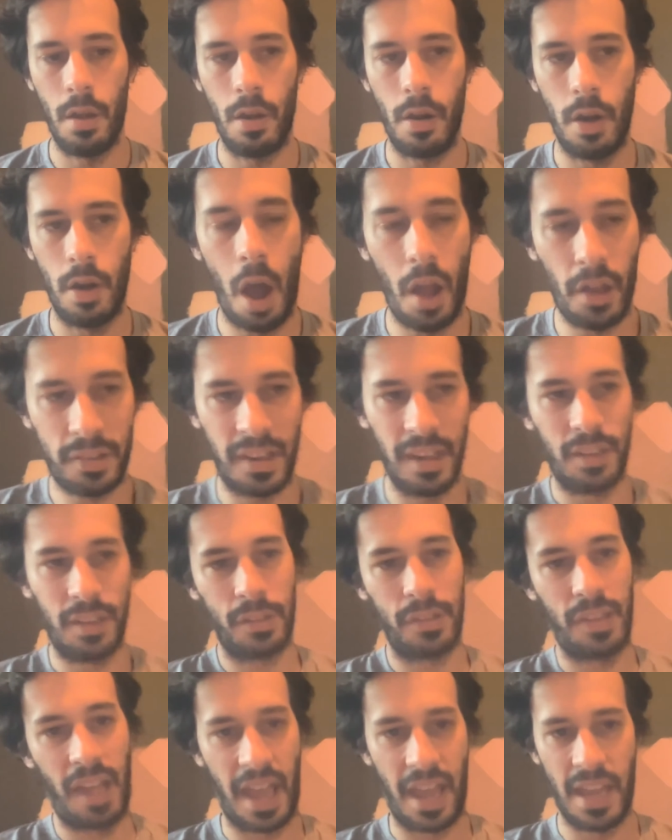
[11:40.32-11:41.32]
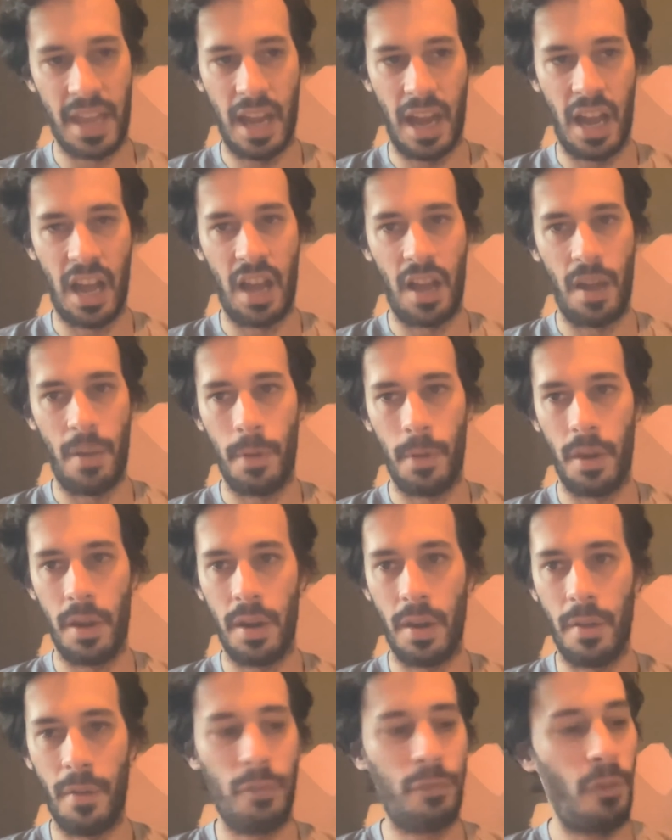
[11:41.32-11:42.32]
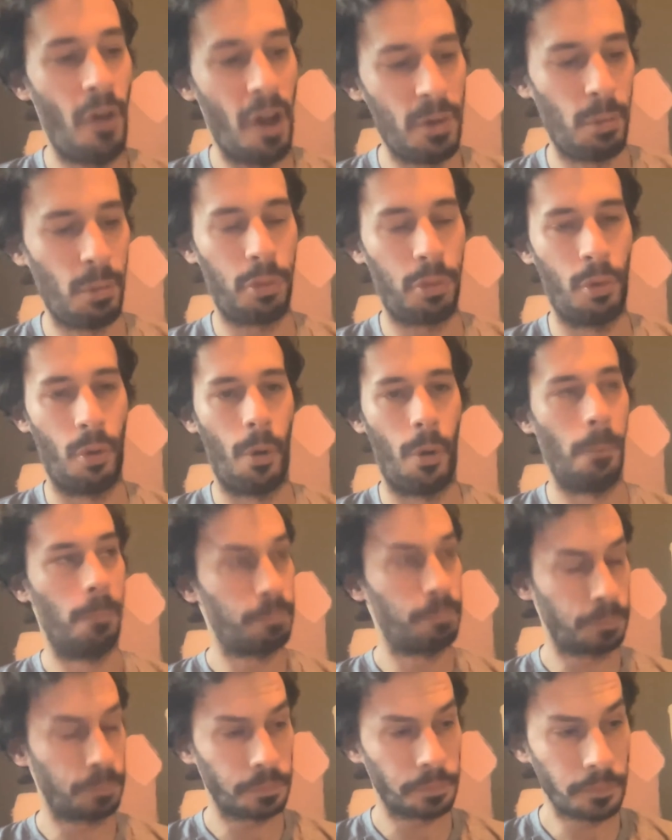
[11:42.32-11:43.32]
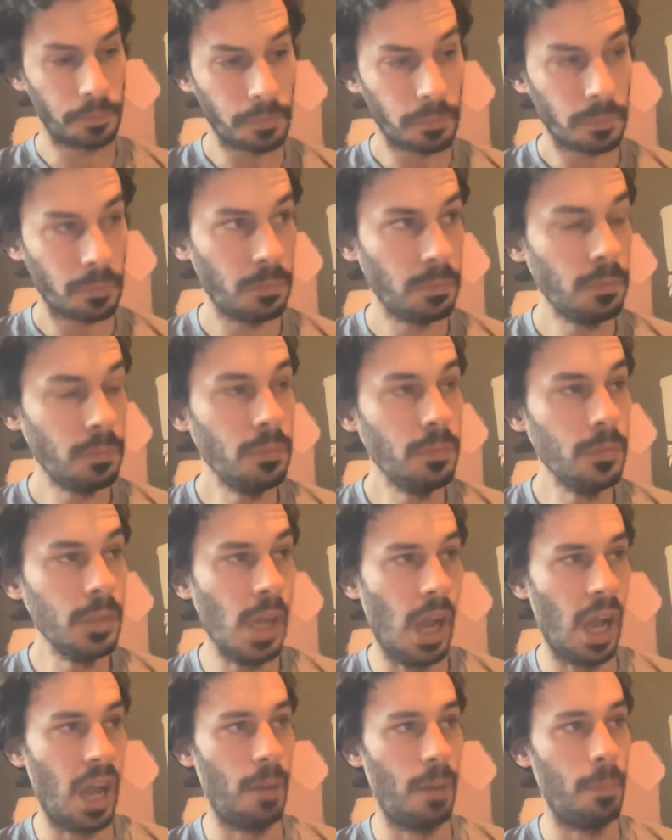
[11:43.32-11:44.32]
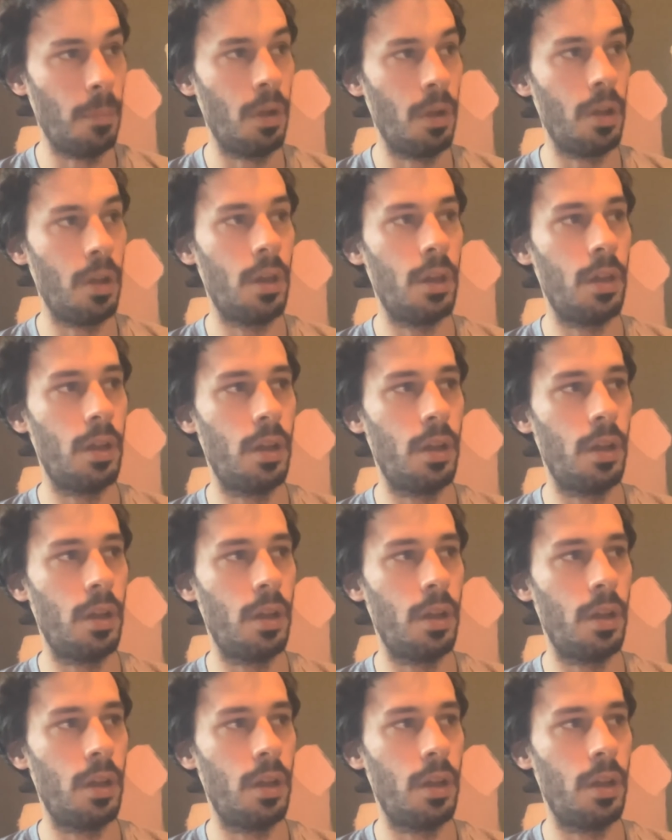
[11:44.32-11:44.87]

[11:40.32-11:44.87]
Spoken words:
Lastly, to say, final thought, in